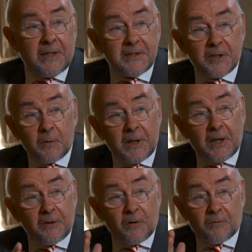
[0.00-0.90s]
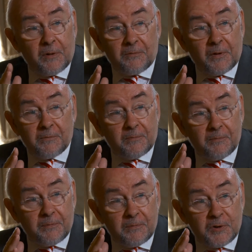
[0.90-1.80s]
And that's the way they go
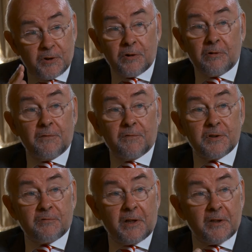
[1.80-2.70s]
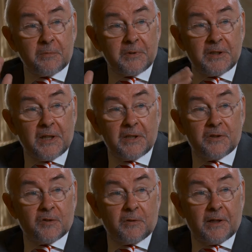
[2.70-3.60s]
from junior infants right up to the
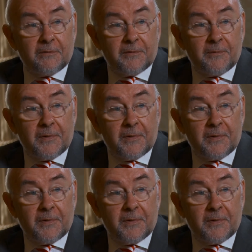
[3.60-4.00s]
age of 12.